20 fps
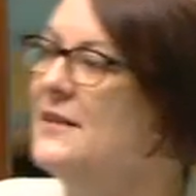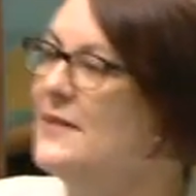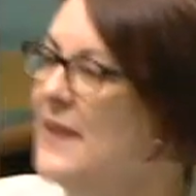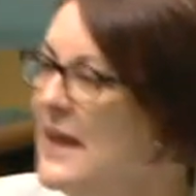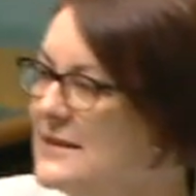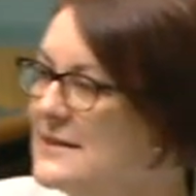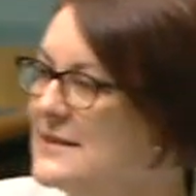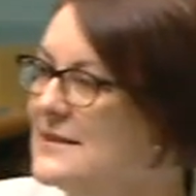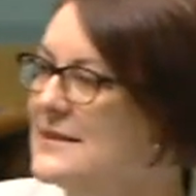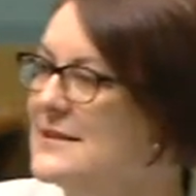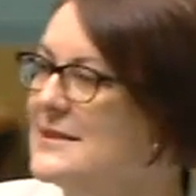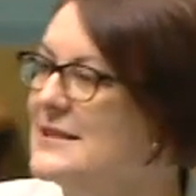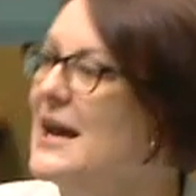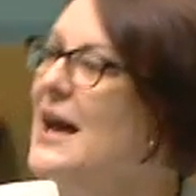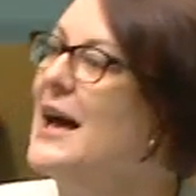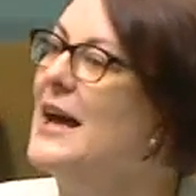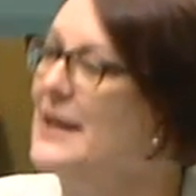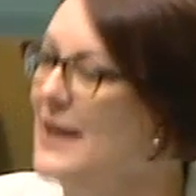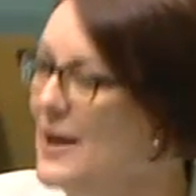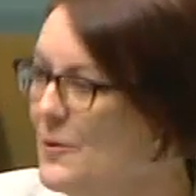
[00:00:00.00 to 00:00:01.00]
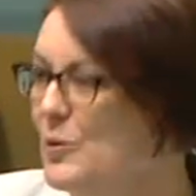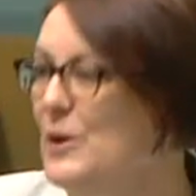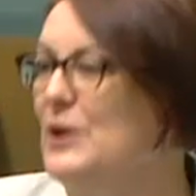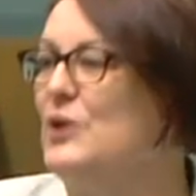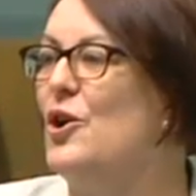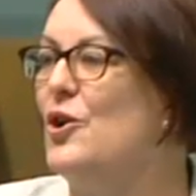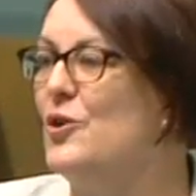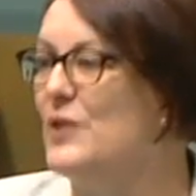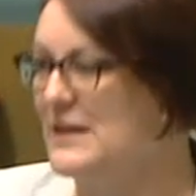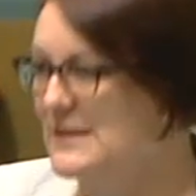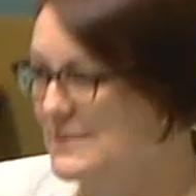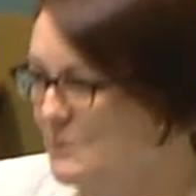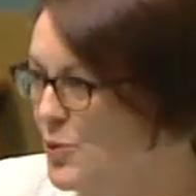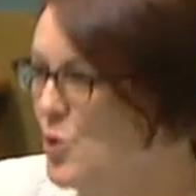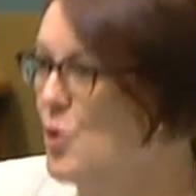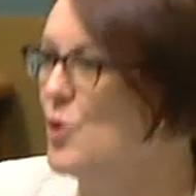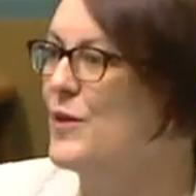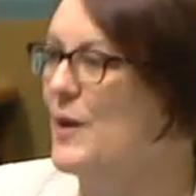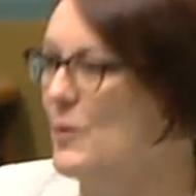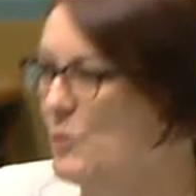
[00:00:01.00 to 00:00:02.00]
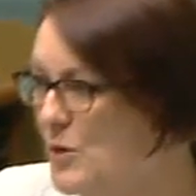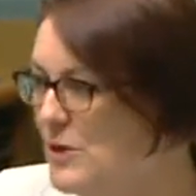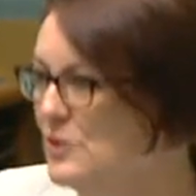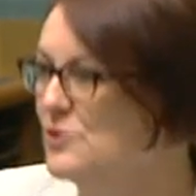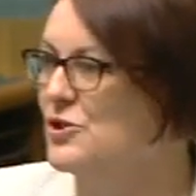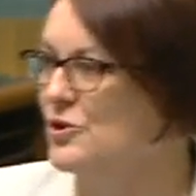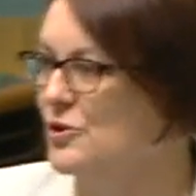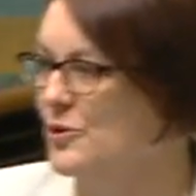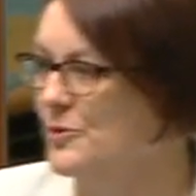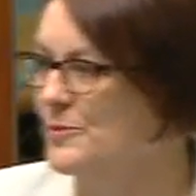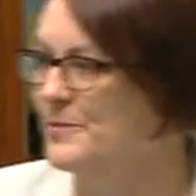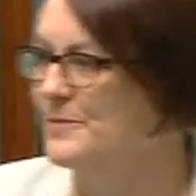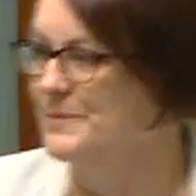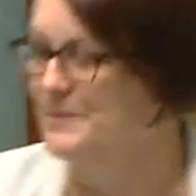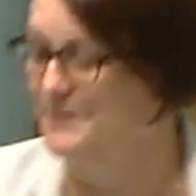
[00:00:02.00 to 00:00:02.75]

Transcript: That's the start, and we know there's more that we'll do.